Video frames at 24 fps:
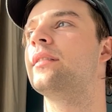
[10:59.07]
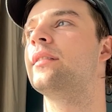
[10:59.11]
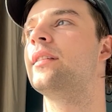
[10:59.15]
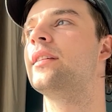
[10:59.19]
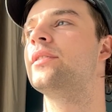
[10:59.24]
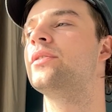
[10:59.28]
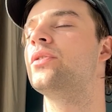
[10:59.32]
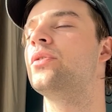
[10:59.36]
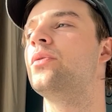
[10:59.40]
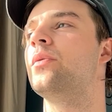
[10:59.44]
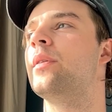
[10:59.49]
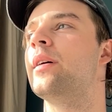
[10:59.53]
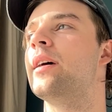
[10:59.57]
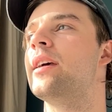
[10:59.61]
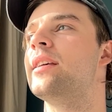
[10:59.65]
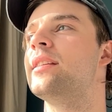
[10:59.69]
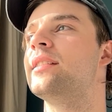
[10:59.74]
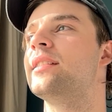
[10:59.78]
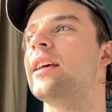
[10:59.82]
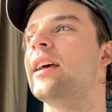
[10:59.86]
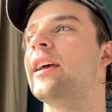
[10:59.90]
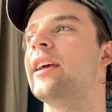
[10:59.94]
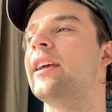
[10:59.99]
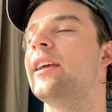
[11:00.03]

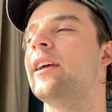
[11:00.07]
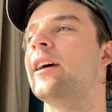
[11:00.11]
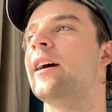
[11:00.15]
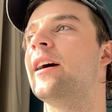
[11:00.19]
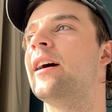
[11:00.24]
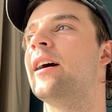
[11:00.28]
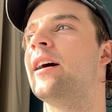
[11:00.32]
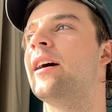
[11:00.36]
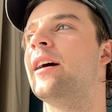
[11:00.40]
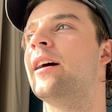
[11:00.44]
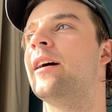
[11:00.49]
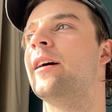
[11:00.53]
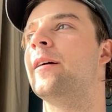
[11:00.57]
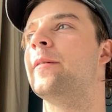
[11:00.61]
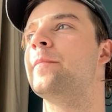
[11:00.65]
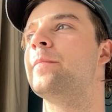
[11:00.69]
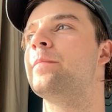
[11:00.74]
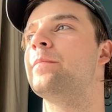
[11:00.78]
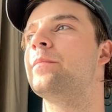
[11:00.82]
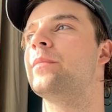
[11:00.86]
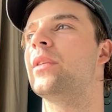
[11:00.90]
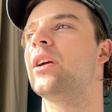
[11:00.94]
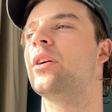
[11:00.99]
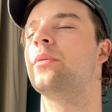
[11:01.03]
a
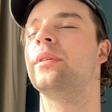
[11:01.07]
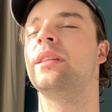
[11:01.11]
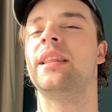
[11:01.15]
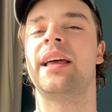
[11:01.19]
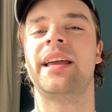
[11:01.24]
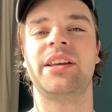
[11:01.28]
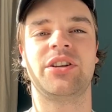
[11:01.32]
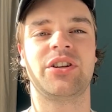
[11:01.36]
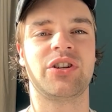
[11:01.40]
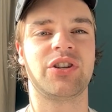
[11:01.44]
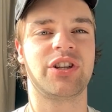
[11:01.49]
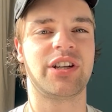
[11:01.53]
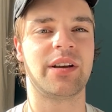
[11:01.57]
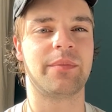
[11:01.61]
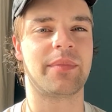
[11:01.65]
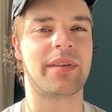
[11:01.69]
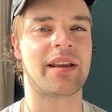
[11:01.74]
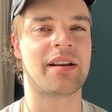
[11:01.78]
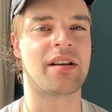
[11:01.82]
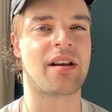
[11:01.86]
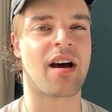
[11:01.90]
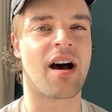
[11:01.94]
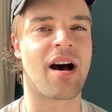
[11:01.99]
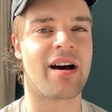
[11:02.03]
relationship
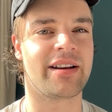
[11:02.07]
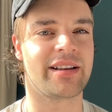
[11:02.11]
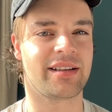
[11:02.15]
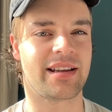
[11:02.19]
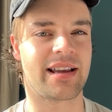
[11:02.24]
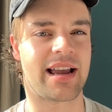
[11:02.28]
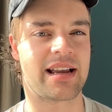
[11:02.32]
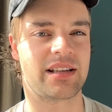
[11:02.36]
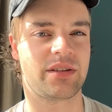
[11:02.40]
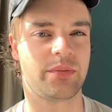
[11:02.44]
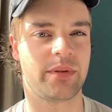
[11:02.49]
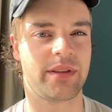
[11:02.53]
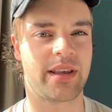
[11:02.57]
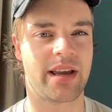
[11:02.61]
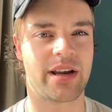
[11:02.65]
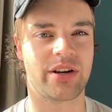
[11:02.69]
that an artist has with